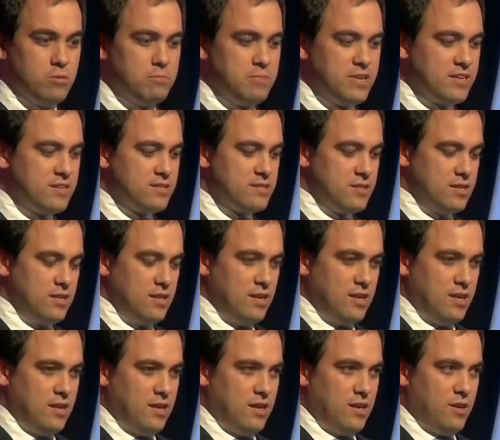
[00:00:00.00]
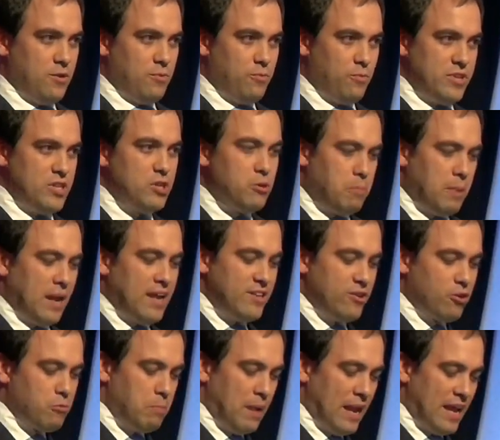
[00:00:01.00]
Because when you plan
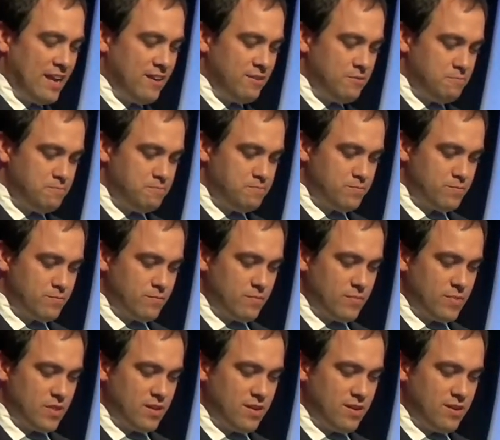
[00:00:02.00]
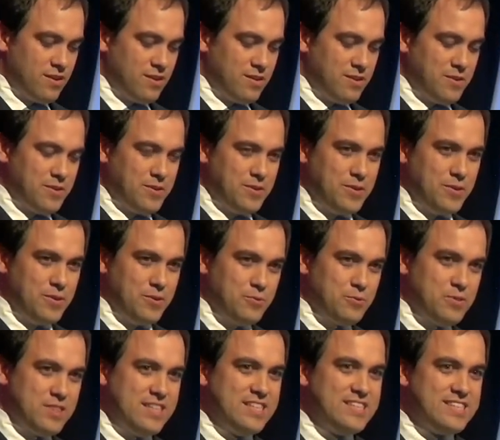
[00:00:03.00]
your plan, you
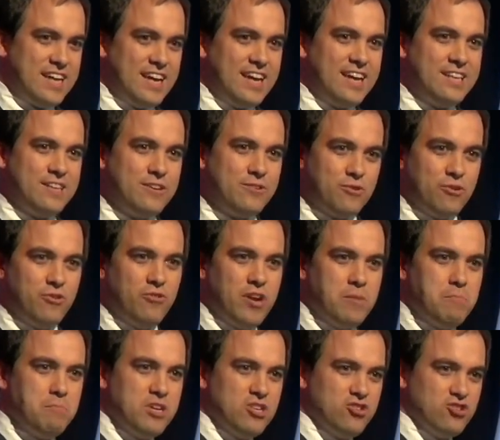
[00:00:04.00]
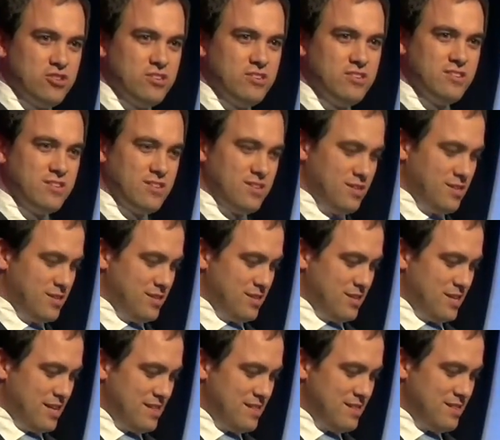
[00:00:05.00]
design your own ambition,
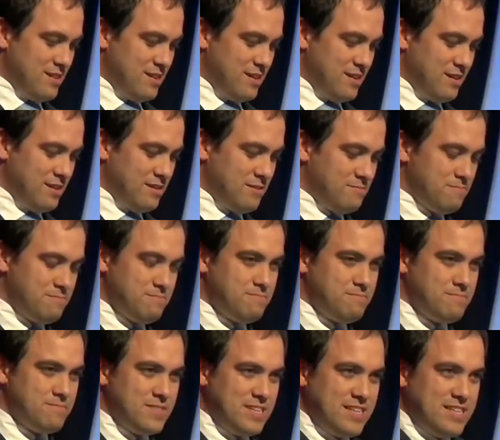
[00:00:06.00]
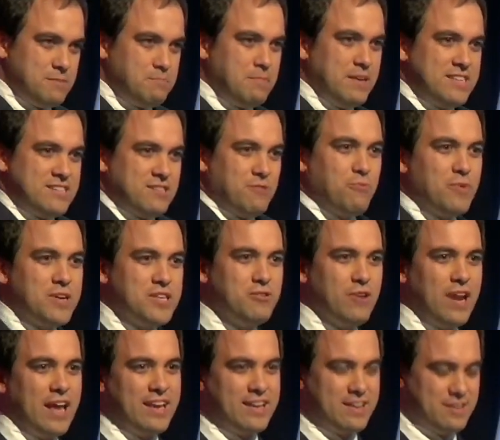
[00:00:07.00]
and it's based on what you
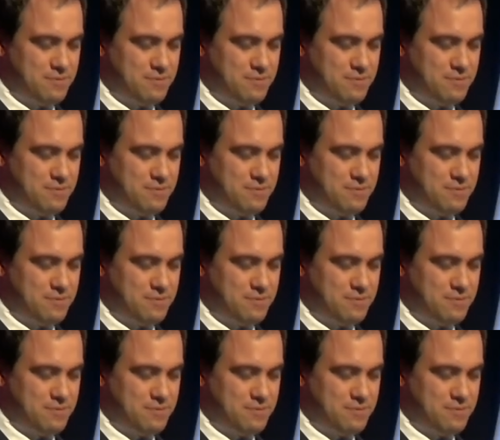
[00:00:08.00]
like.